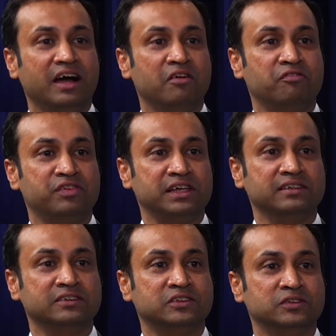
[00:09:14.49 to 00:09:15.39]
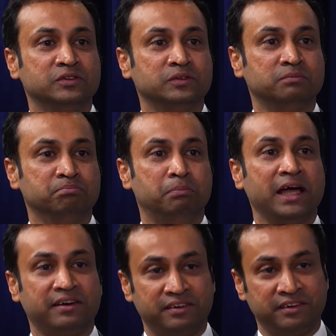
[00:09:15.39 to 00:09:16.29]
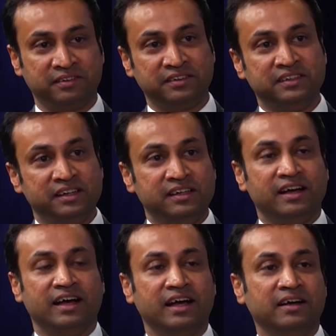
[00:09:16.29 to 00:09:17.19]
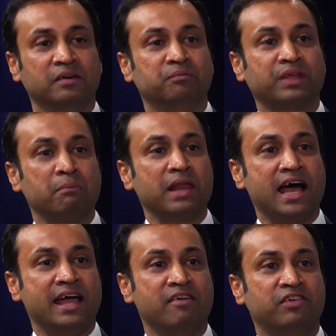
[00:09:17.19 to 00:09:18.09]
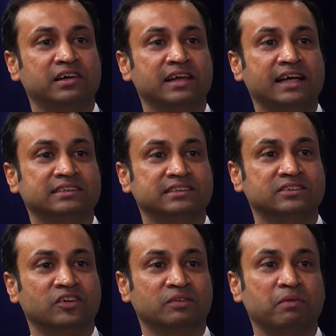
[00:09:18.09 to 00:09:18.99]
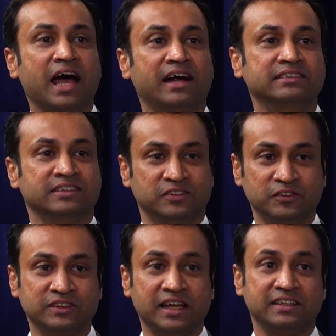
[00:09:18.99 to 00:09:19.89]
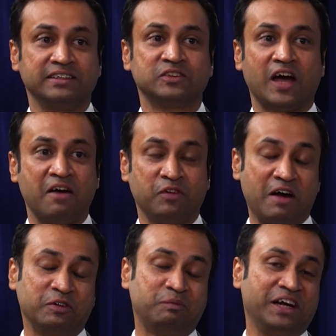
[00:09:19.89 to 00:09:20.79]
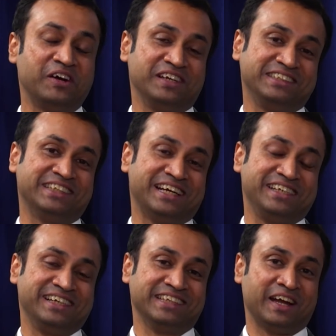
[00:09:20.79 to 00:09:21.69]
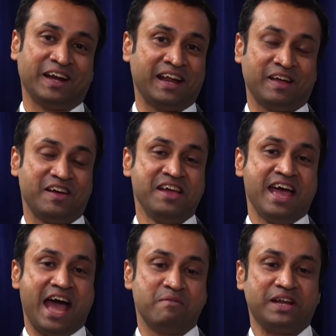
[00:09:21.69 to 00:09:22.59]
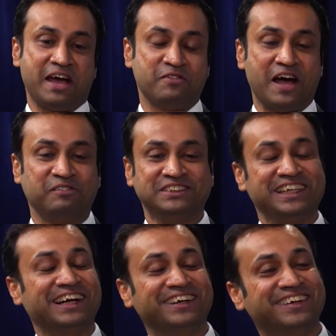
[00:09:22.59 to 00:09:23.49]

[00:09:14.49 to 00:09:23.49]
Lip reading: field to better apply fertilizers on plants and those kind of things. So I would bring all these ideas, and I mean, I was young